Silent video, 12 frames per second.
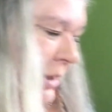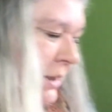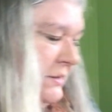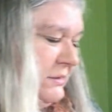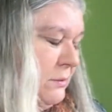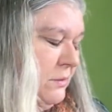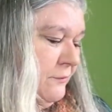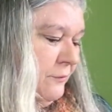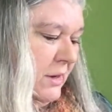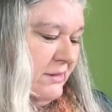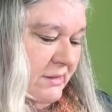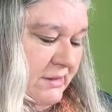So the
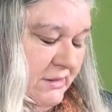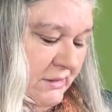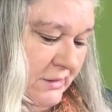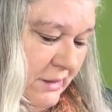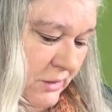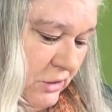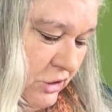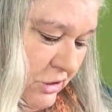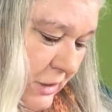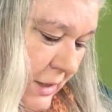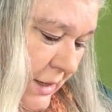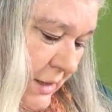Frosted Stitch
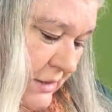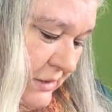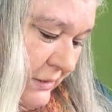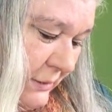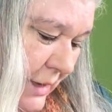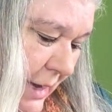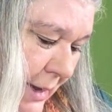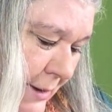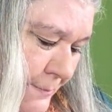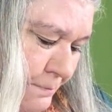is, I